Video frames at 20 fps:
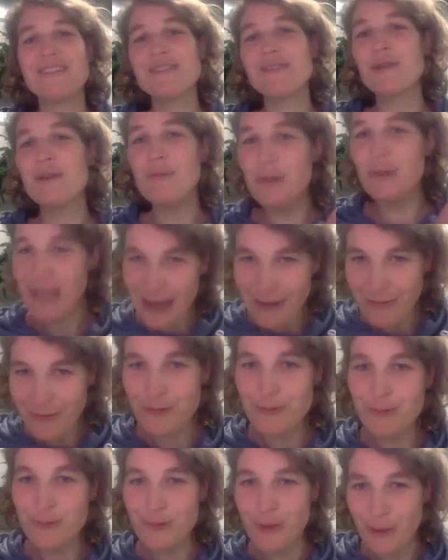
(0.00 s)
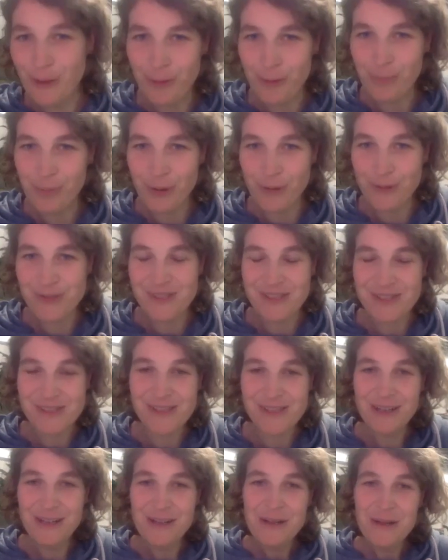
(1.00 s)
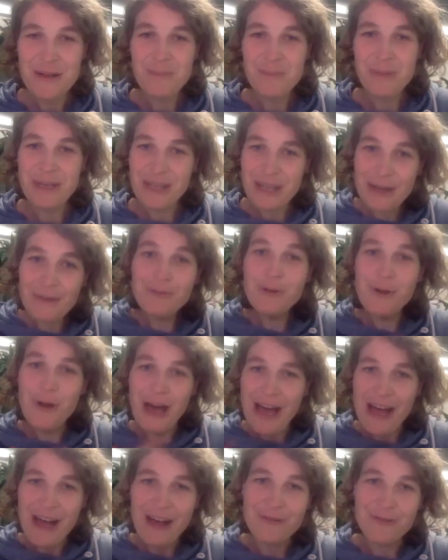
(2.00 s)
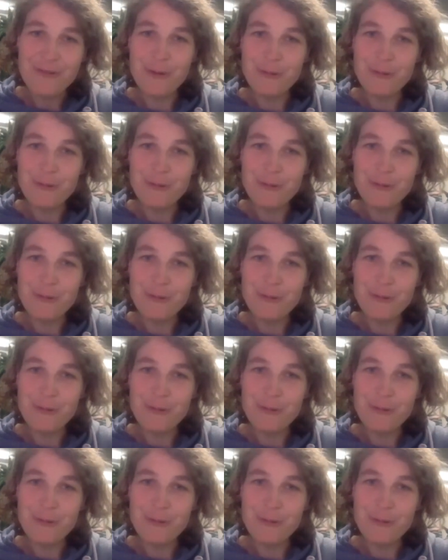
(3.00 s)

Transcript: So you would have to do the whole process. But if you have